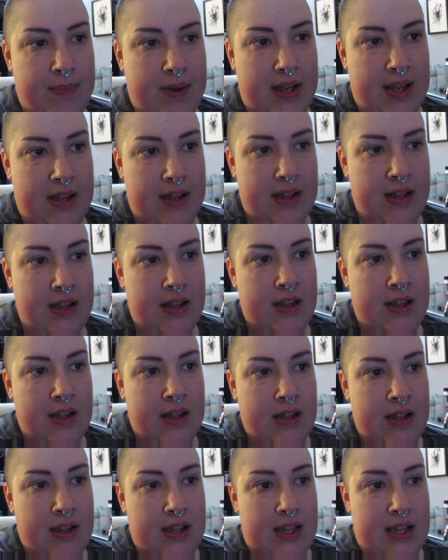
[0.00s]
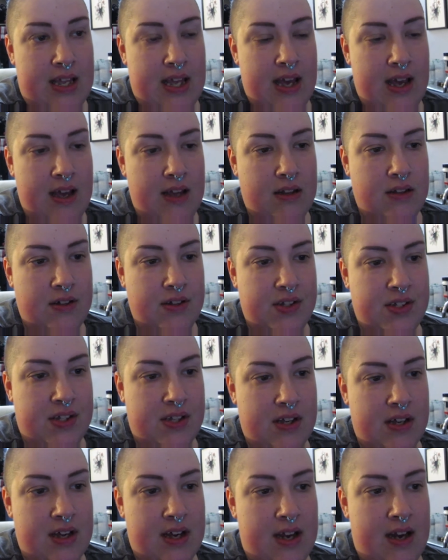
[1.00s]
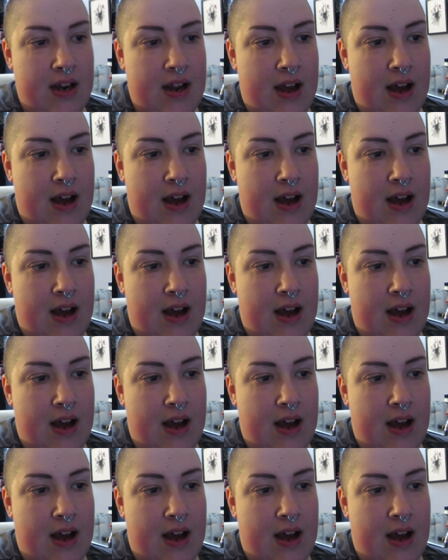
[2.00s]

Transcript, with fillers: But yeah, it looks good.